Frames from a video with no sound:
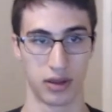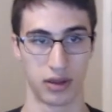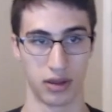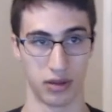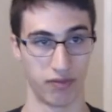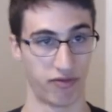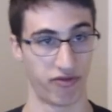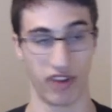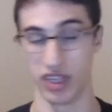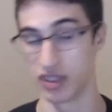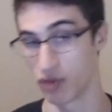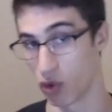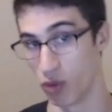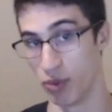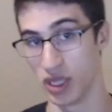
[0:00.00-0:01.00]
The phase
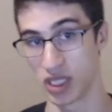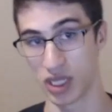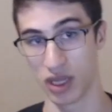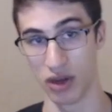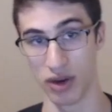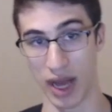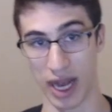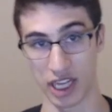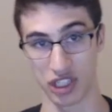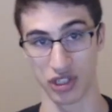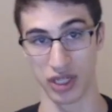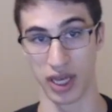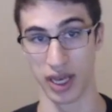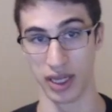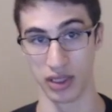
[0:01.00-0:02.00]
4 BIS gear
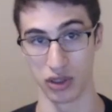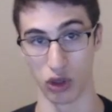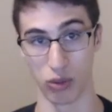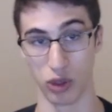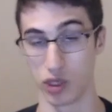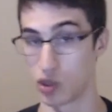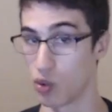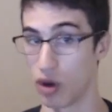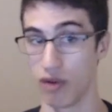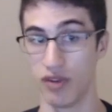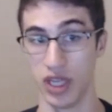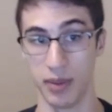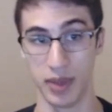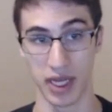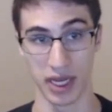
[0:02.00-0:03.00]
actually gains almost 12
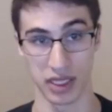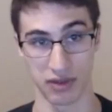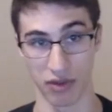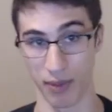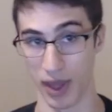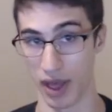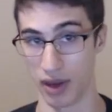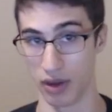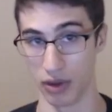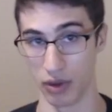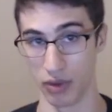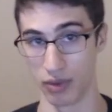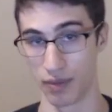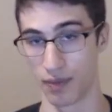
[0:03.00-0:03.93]
DPS from the head alone.